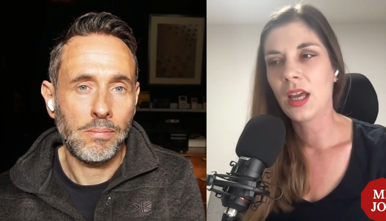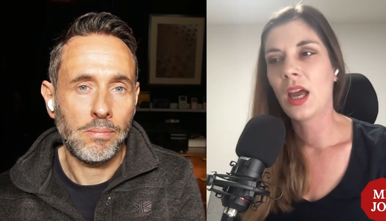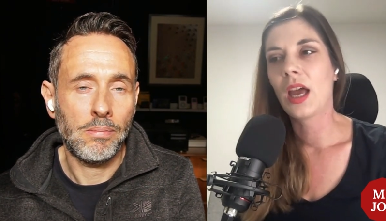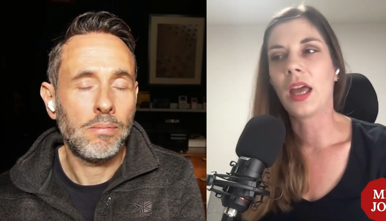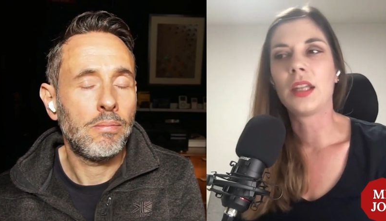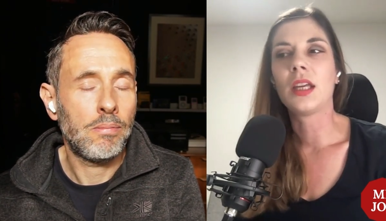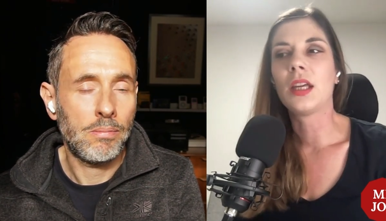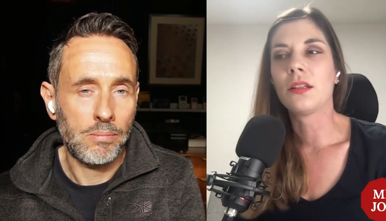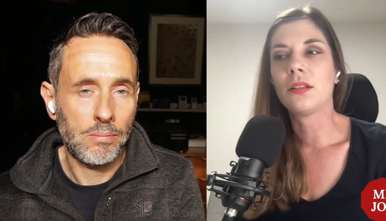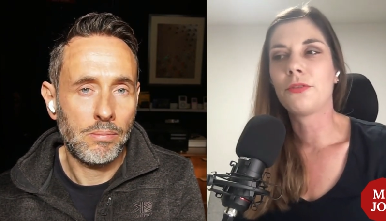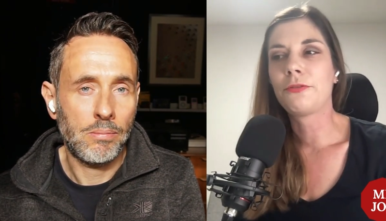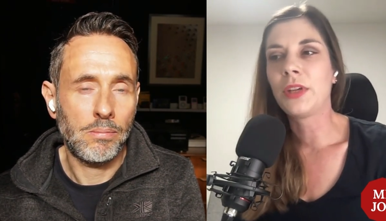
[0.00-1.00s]
Speaker 1: And
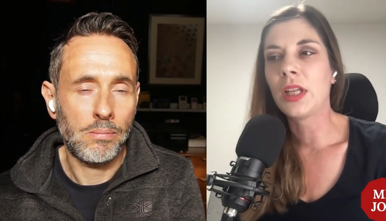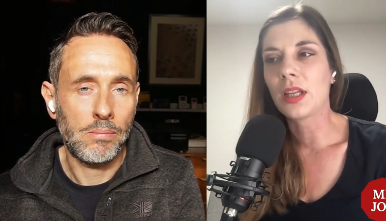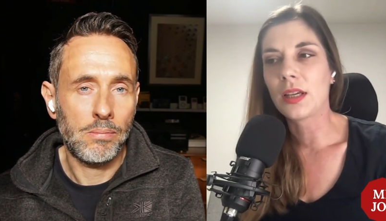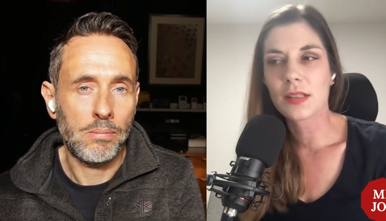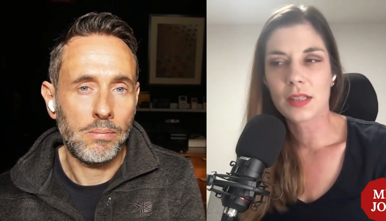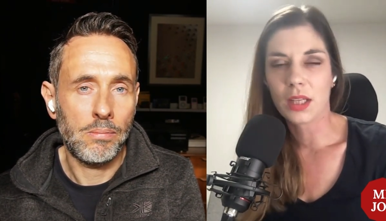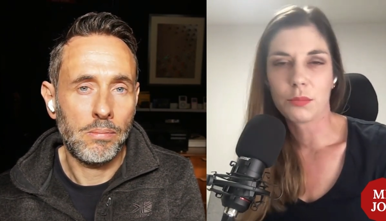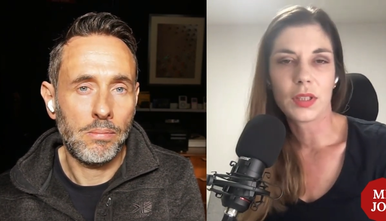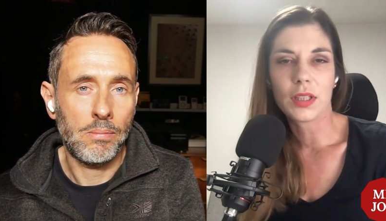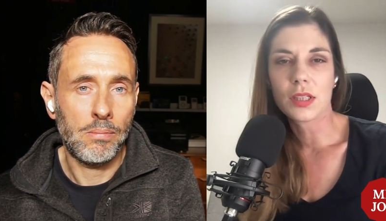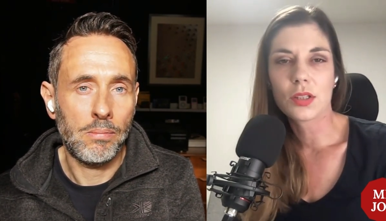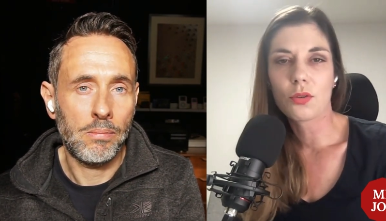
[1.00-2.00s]
the feelings can be
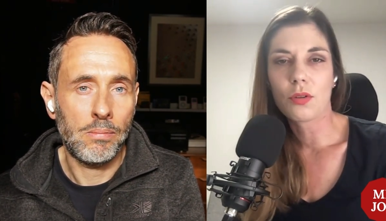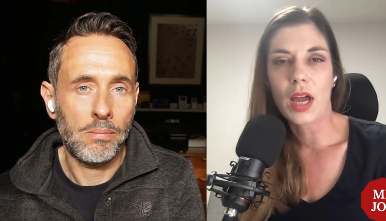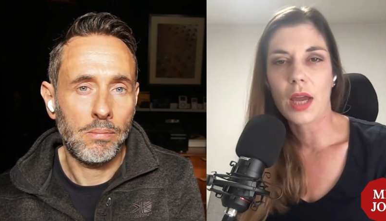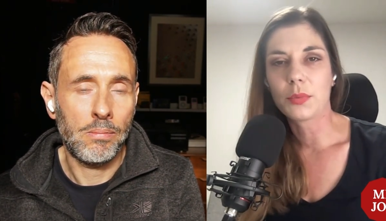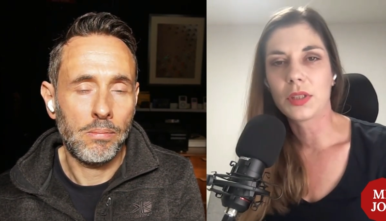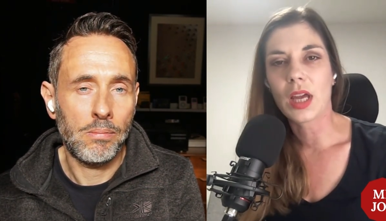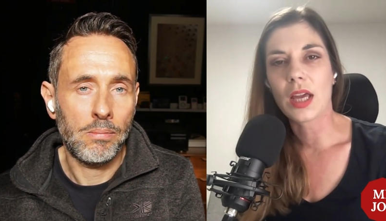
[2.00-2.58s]
described